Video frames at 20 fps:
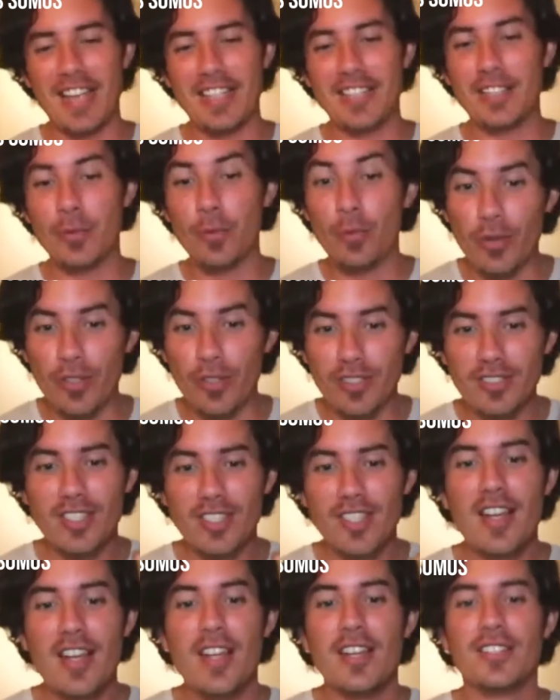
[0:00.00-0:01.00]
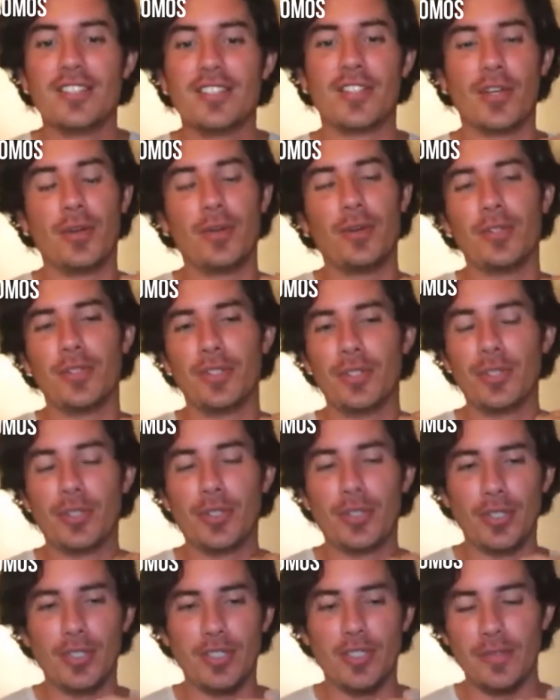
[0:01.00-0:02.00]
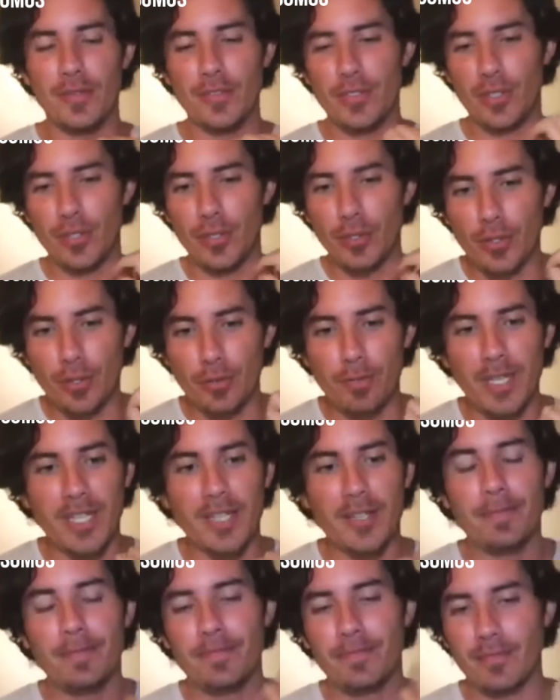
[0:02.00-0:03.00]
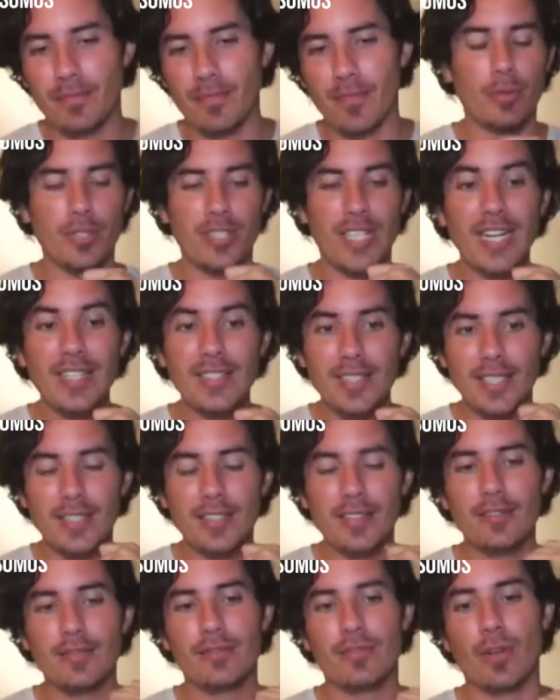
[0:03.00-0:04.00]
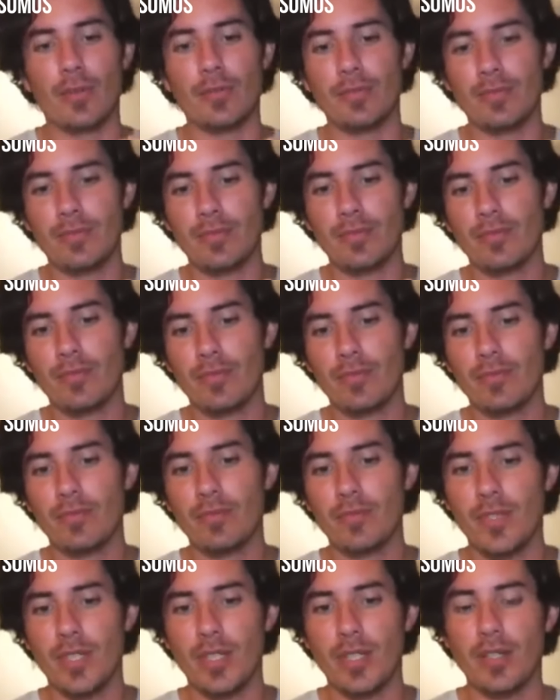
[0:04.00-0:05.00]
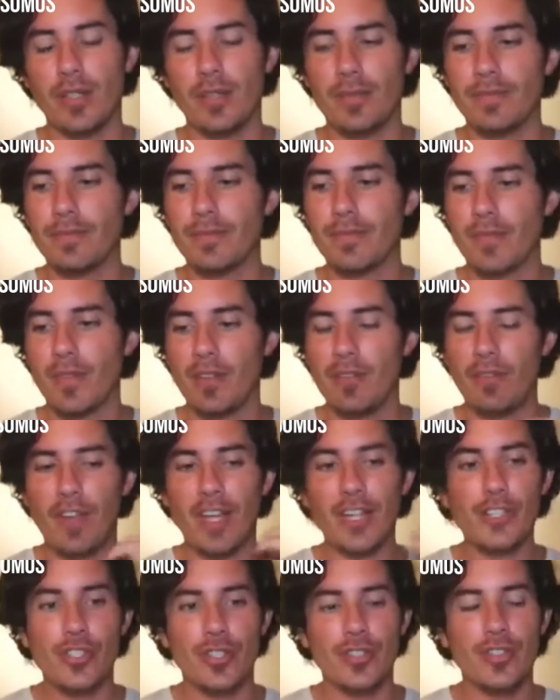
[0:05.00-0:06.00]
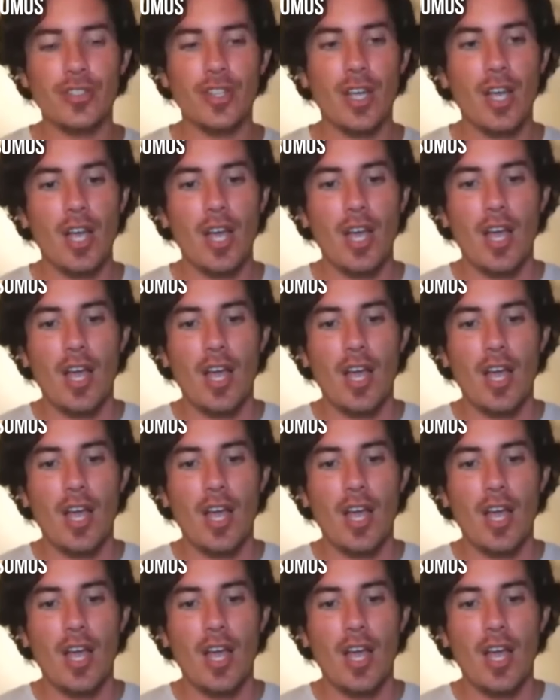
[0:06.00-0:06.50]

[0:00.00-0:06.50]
in the wound, so you could be protected from the infections.